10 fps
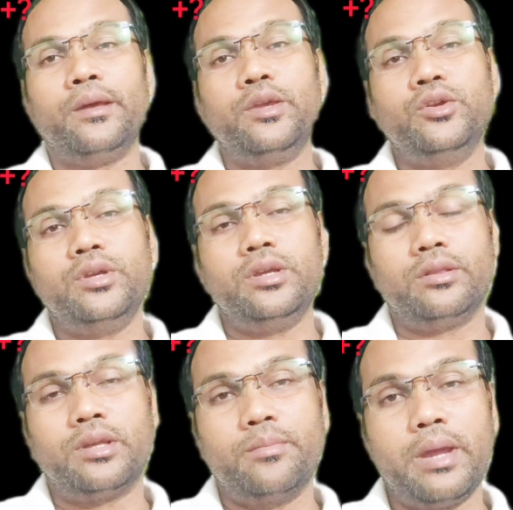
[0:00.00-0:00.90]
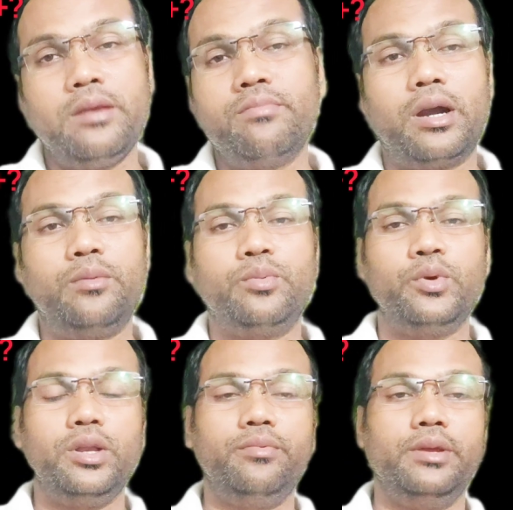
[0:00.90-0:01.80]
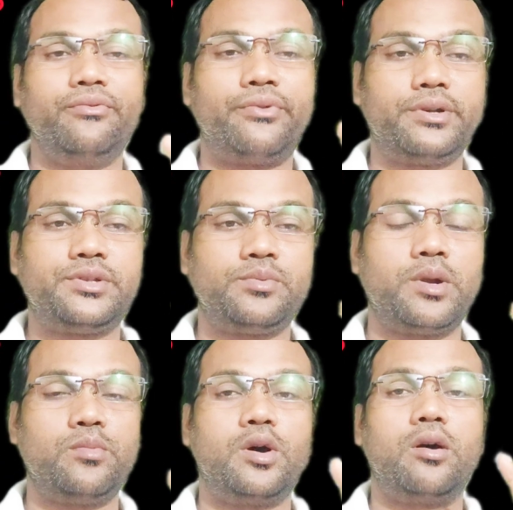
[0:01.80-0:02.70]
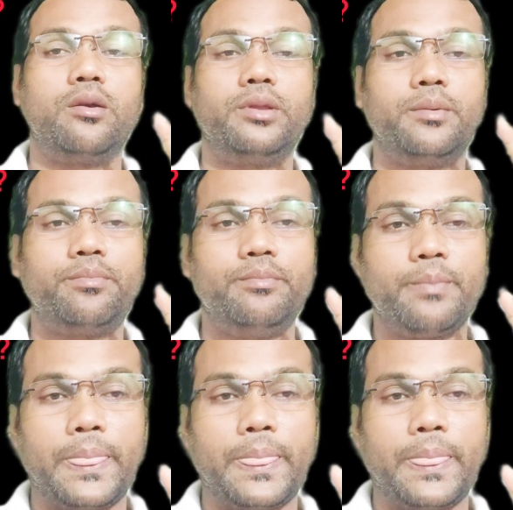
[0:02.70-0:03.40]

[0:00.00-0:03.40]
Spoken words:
the main verb will be first form or the